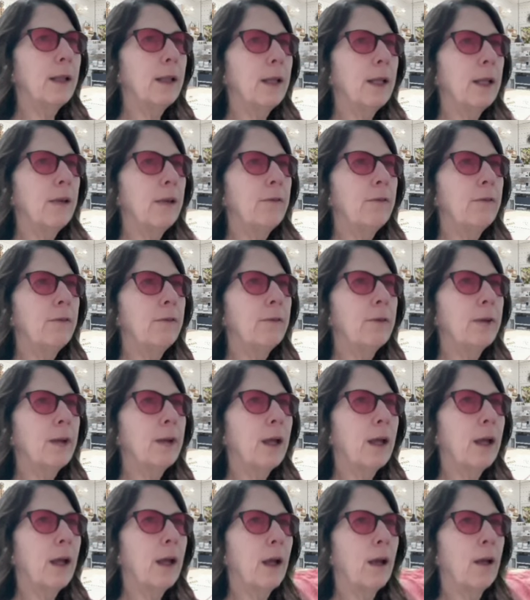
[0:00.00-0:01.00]
leave
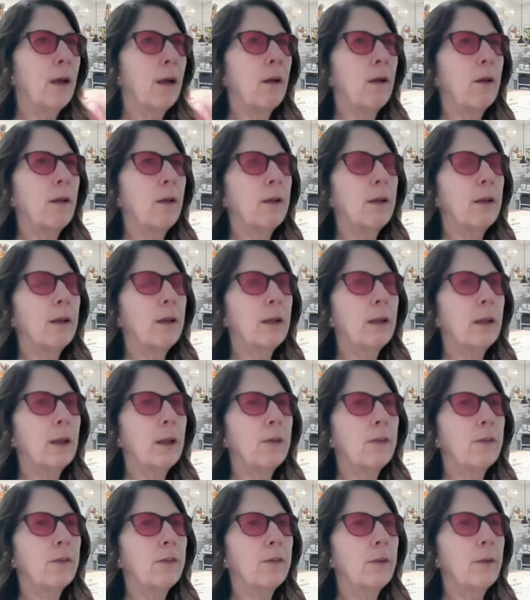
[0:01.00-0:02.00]
hell
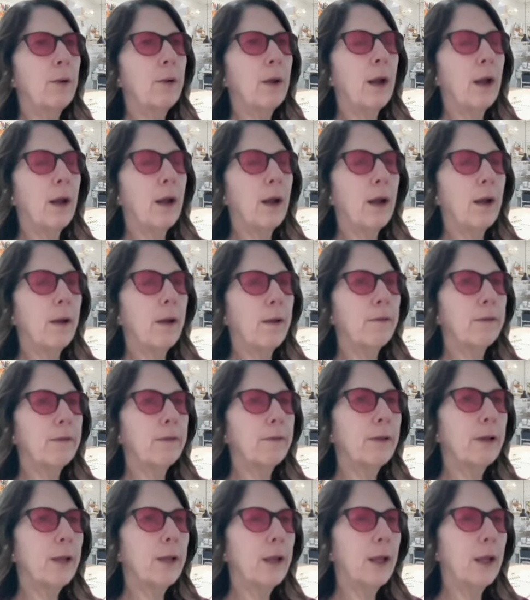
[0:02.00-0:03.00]
unless you
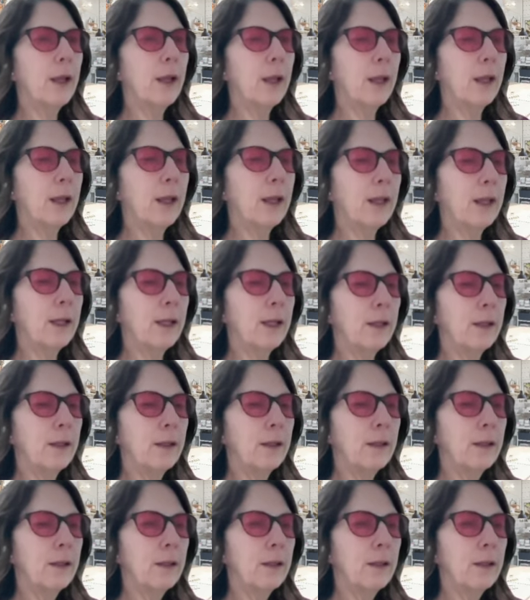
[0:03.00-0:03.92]
have a